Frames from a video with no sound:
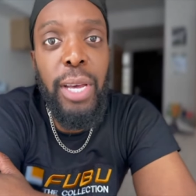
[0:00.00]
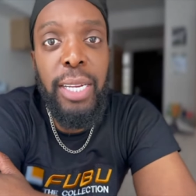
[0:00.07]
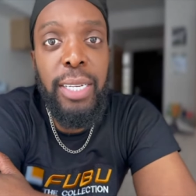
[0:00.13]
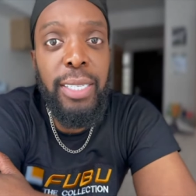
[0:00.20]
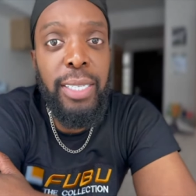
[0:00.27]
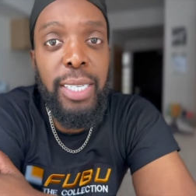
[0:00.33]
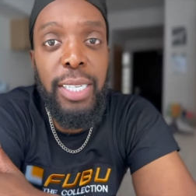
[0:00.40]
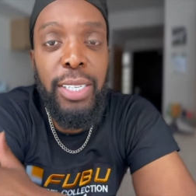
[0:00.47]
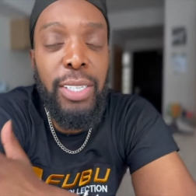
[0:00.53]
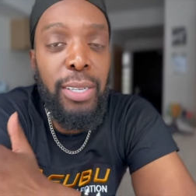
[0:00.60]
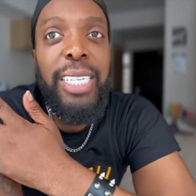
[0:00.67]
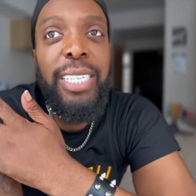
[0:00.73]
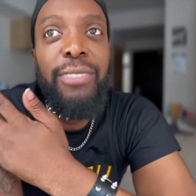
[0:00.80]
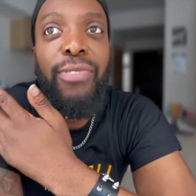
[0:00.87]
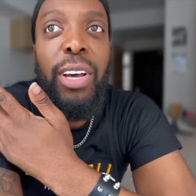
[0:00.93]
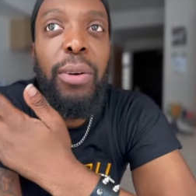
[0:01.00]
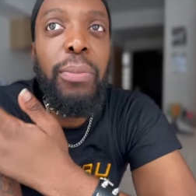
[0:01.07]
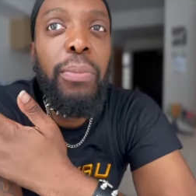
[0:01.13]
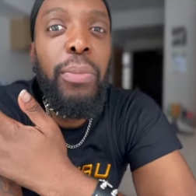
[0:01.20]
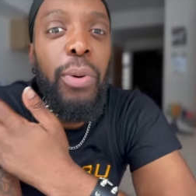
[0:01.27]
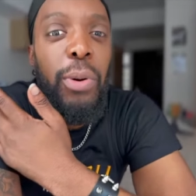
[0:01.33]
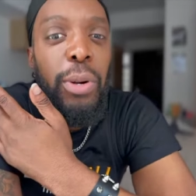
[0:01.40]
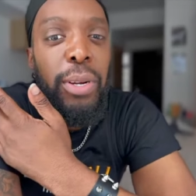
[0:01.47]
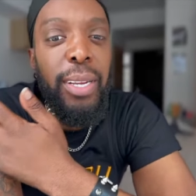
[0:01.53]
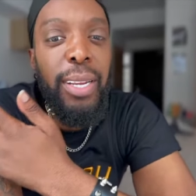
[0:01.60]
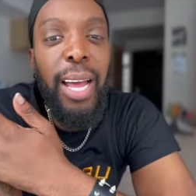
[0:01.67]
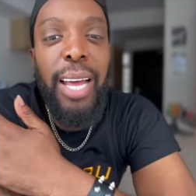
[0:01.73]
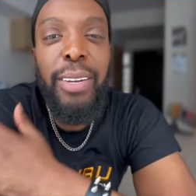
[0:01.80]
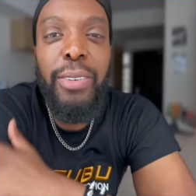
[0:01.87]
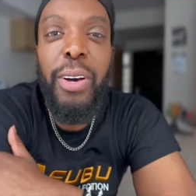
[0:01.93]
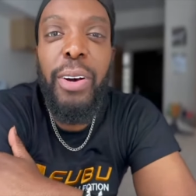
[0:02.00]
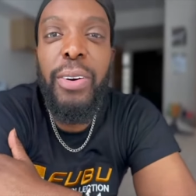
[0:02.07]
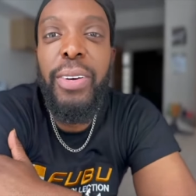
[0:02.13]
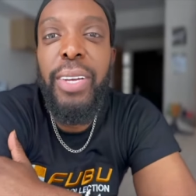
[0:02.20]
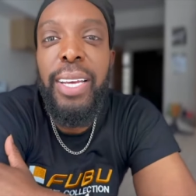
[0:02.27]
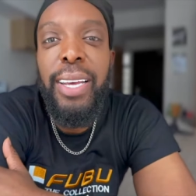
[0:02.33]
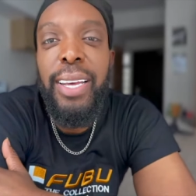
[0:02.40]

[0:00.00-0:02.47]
anesthesia. Just felt more, I don't know,